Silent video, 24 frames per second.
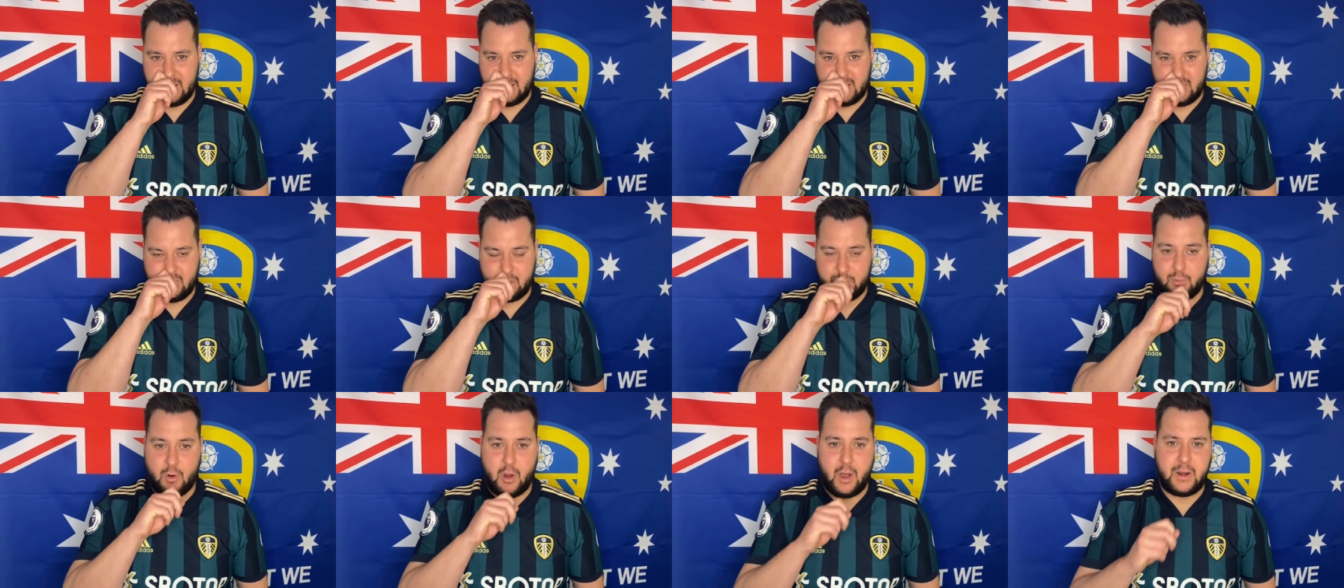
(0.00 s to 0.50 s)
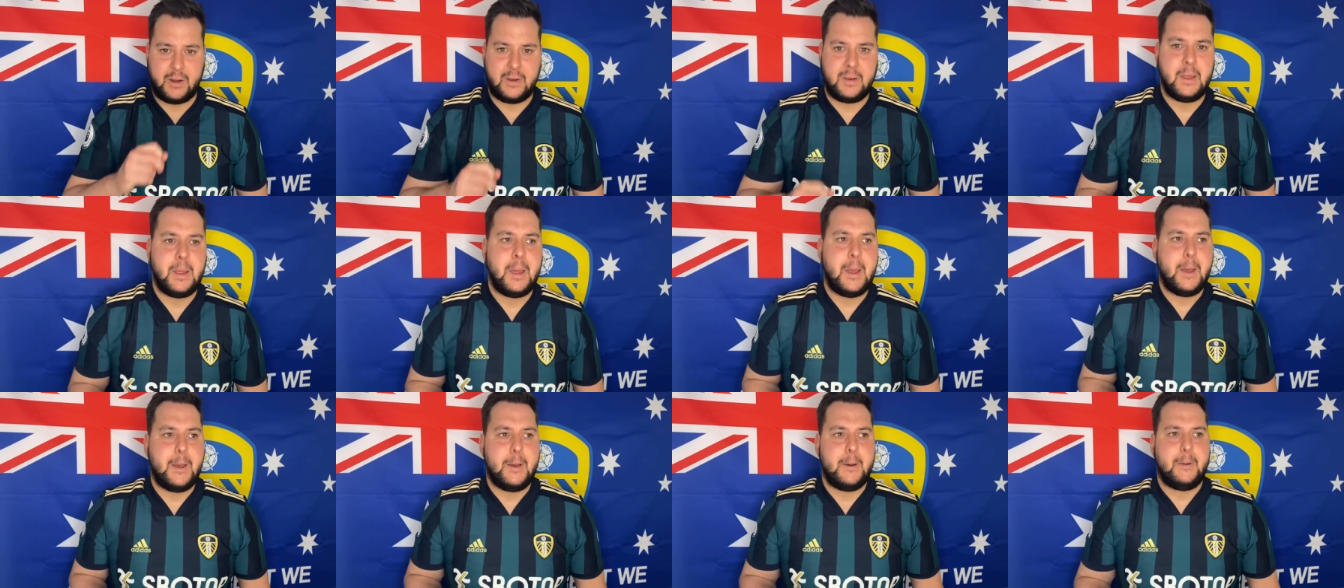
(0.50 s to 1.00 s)
against Brighton,
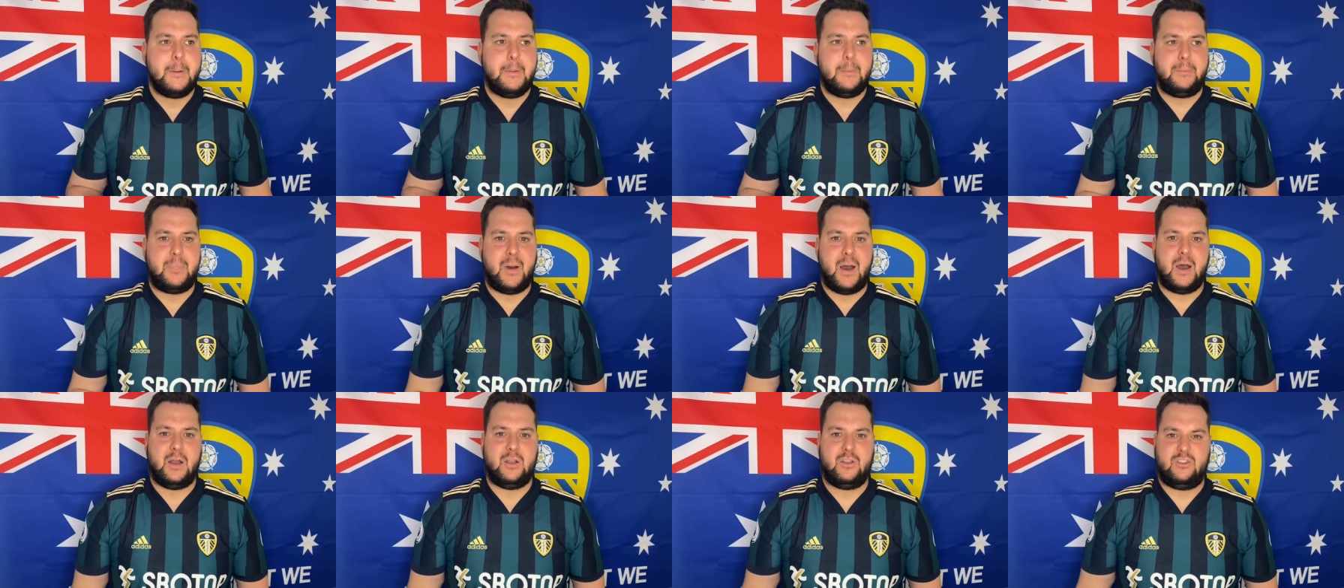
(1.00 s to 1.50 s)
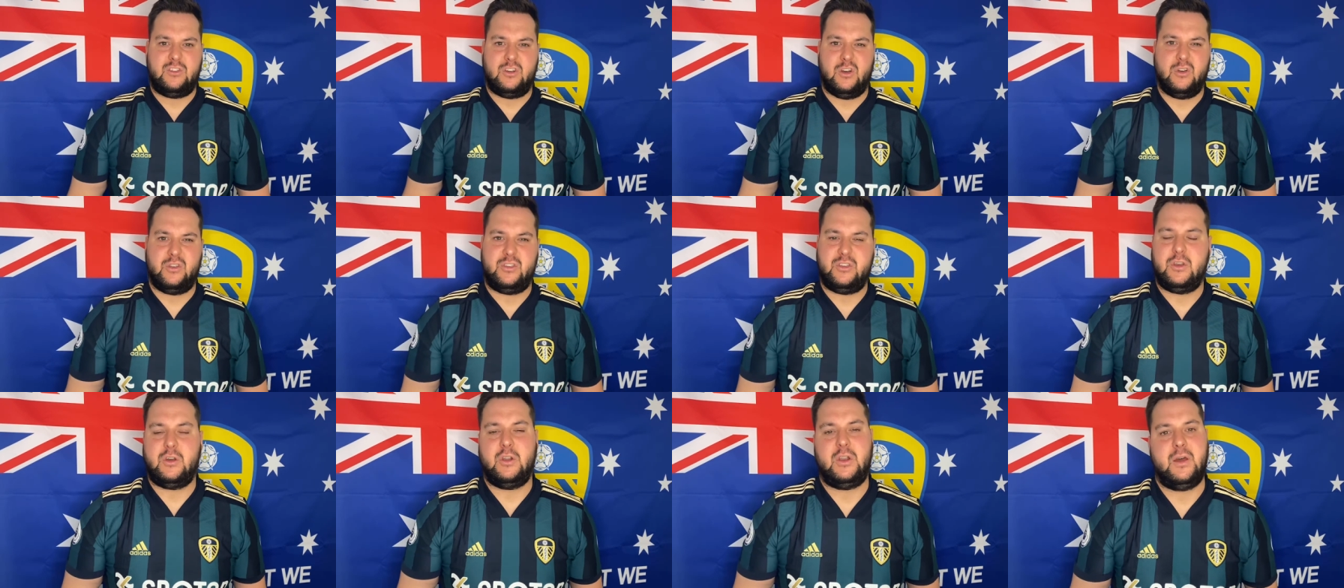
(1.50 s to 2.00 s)
but
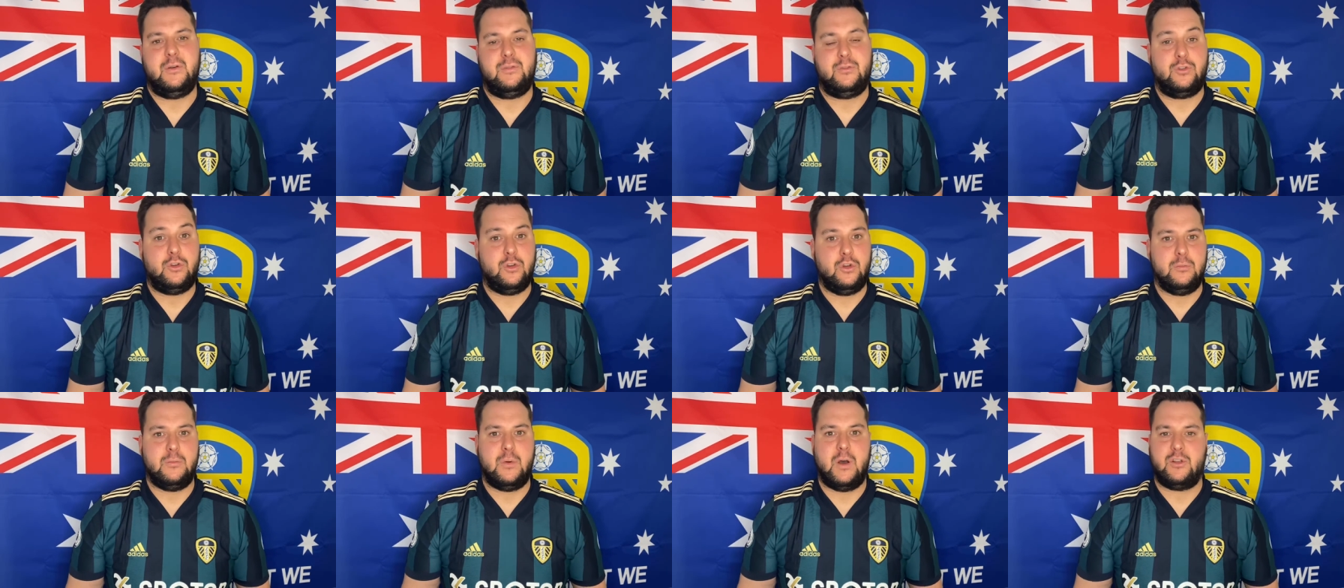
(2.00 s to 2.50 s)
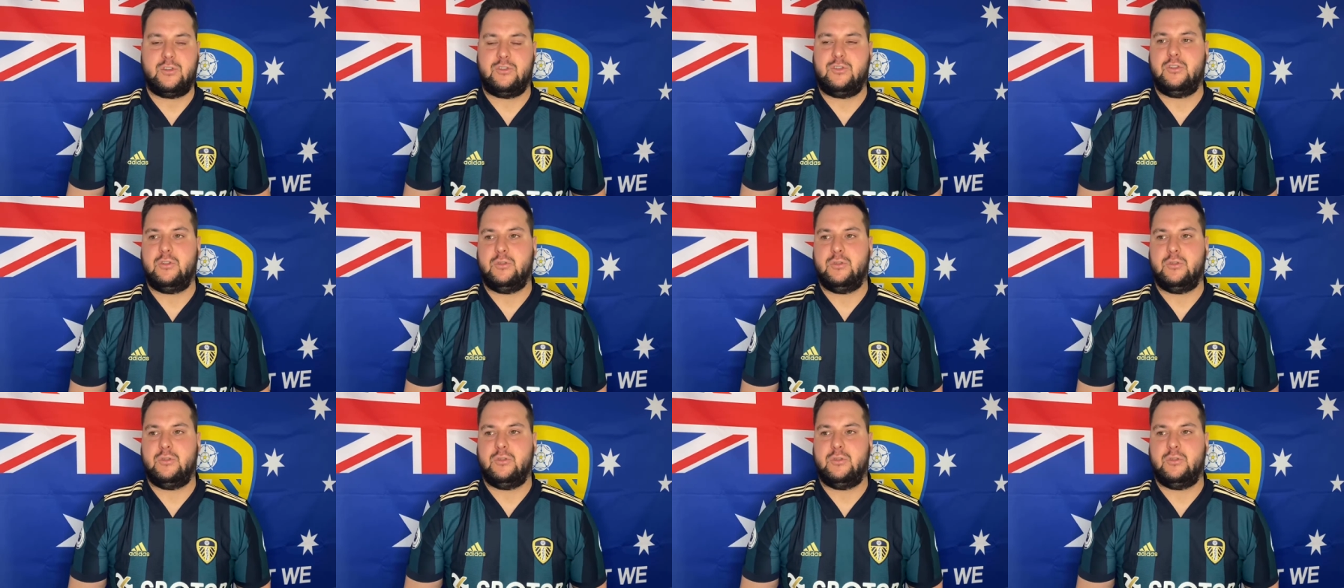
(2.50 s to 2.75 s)
Chelsea got to have too much.